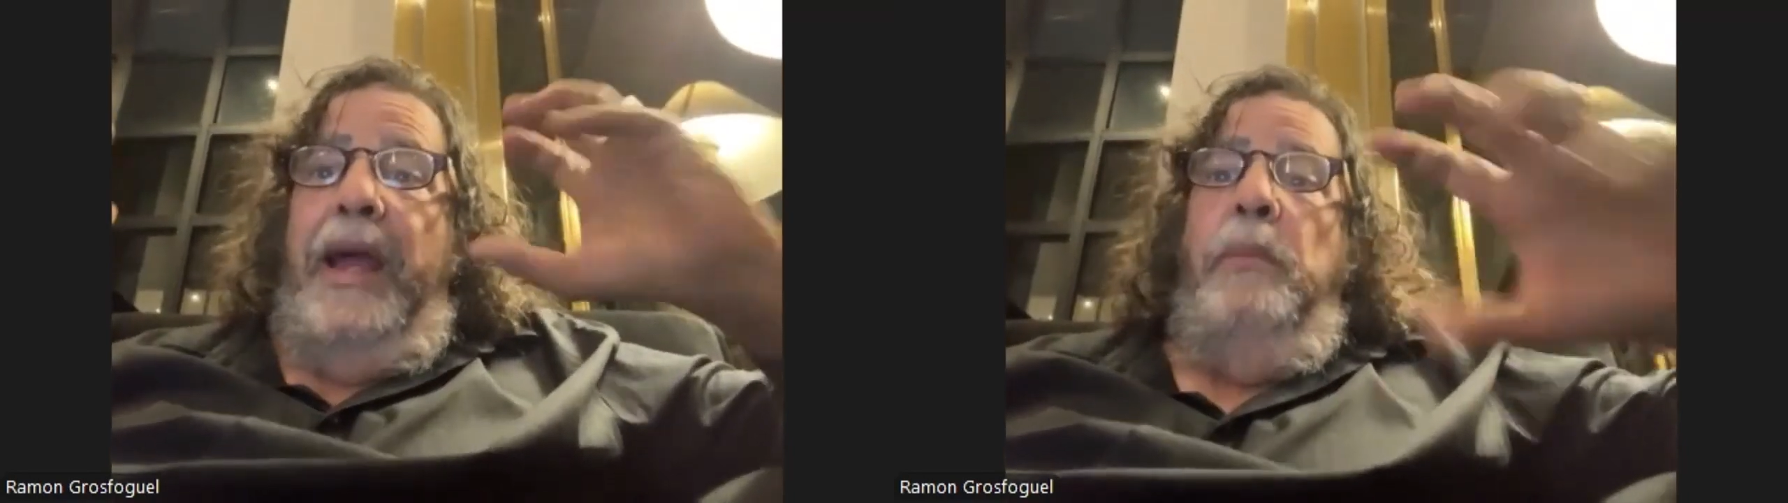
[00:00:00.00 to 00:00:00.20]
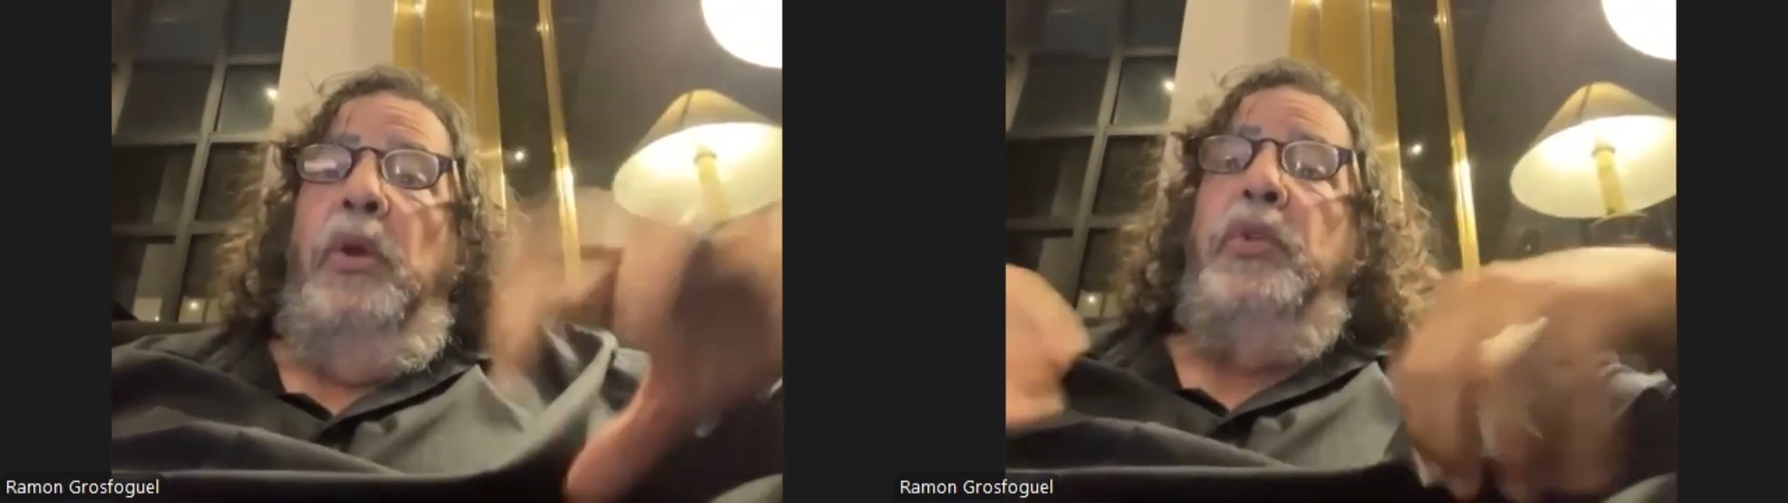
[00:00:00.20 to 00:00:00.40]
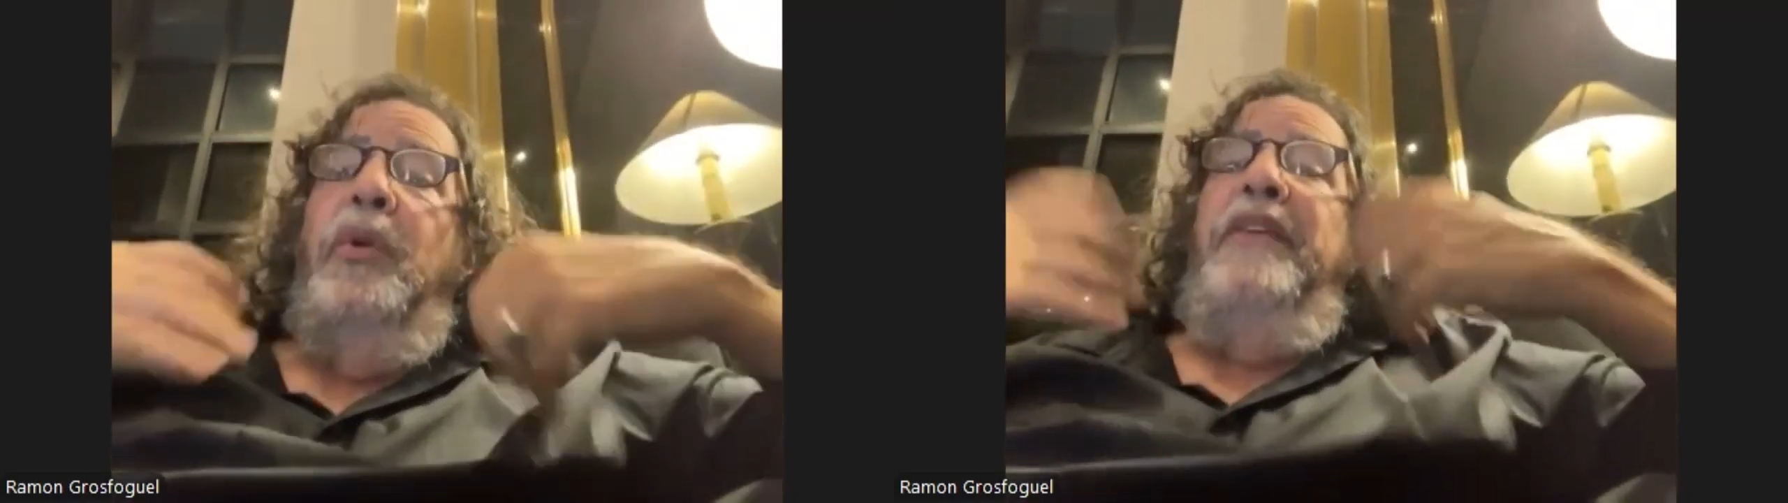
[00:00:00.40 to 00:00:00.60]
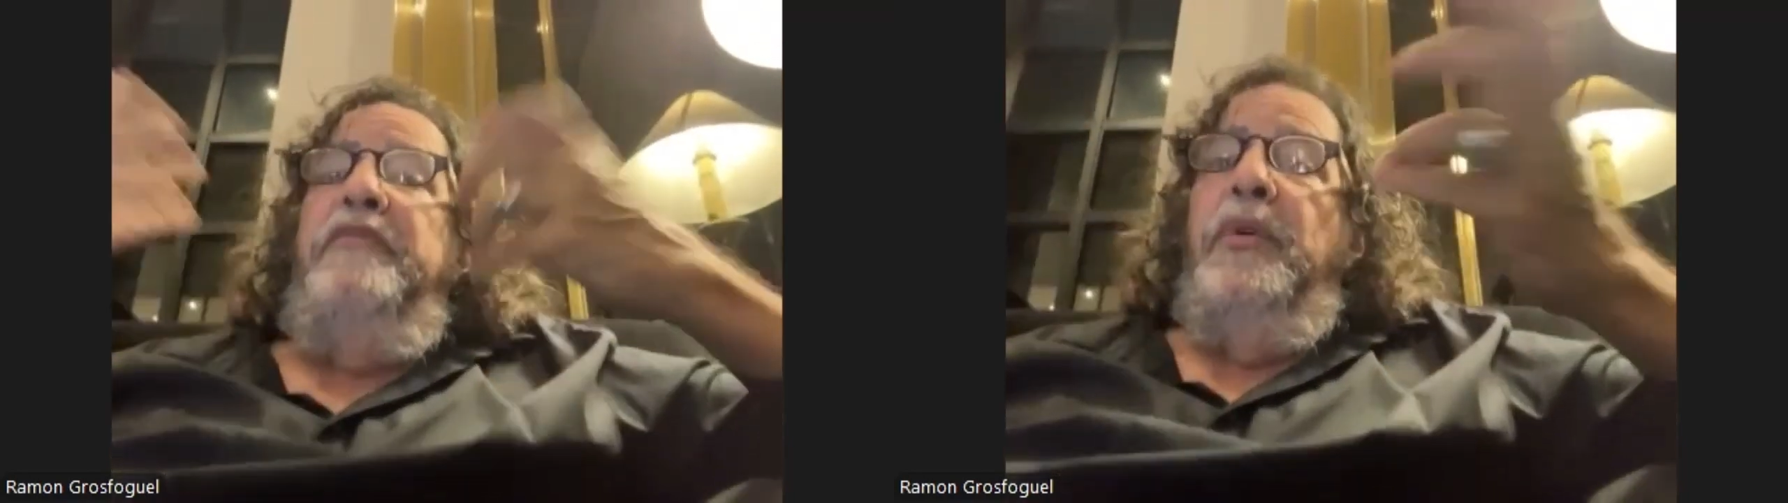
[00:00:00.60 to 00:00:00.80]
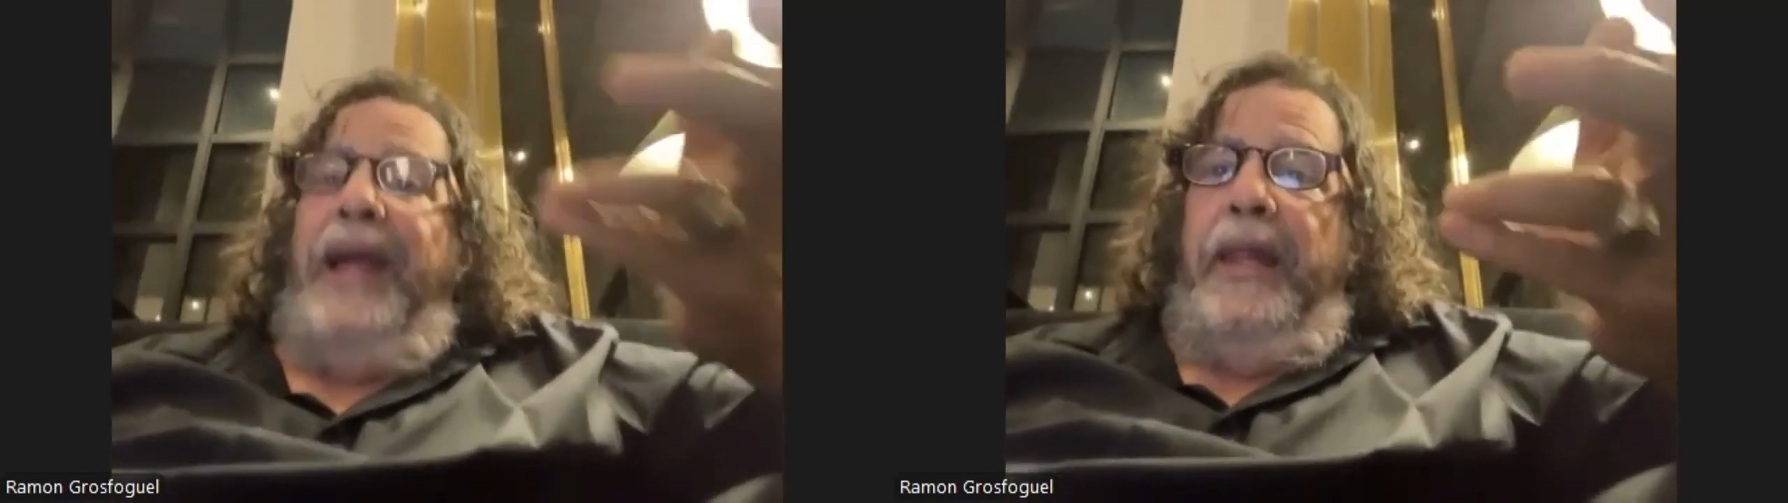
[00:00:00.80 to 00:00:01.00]
able to live
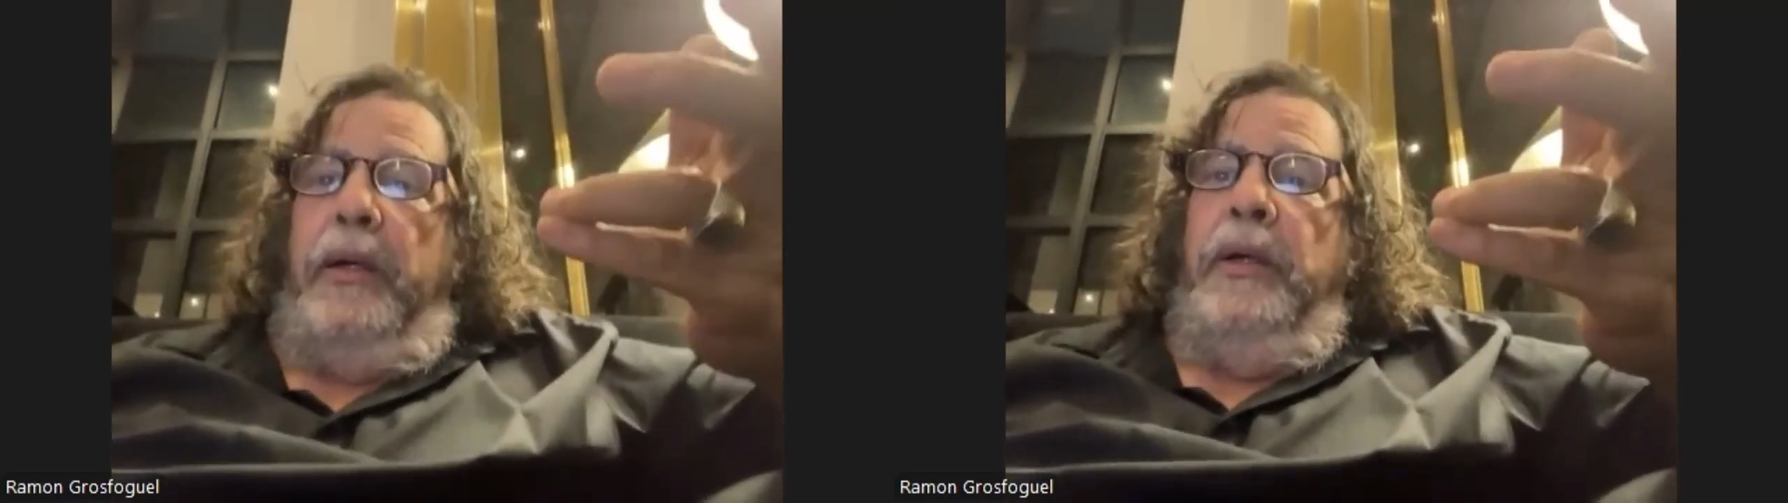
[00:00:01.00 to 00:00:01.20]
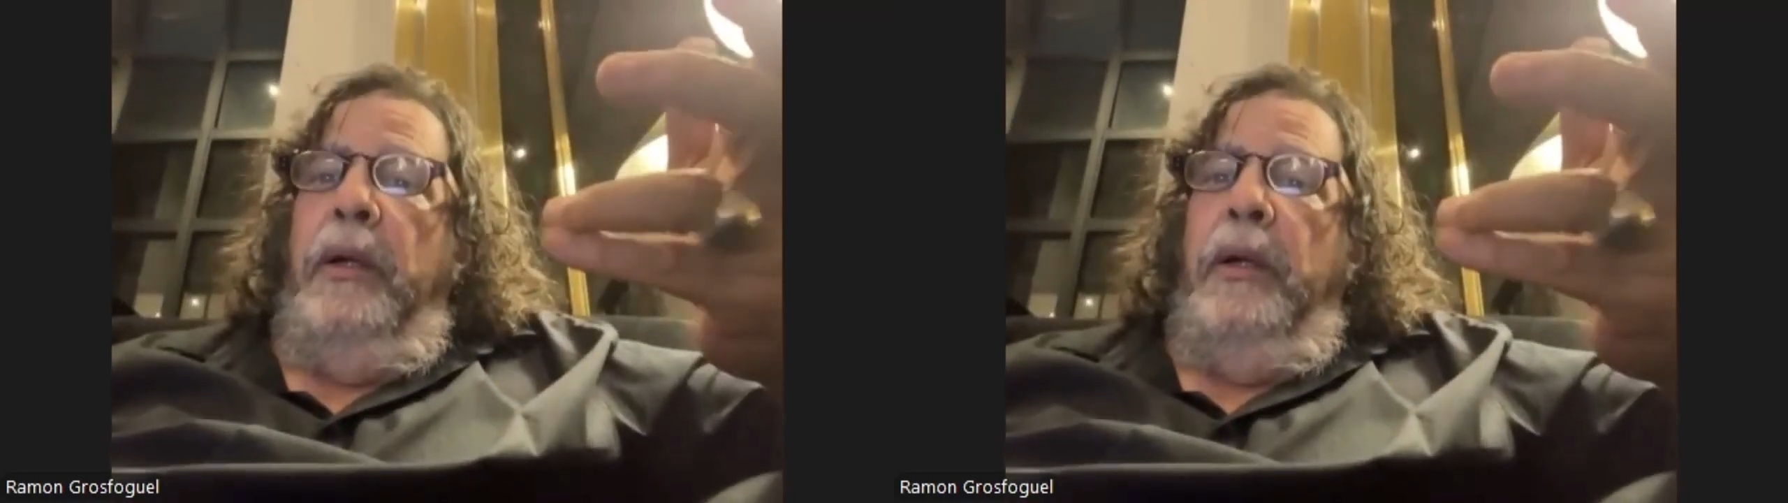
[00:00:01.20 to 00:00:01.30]
together.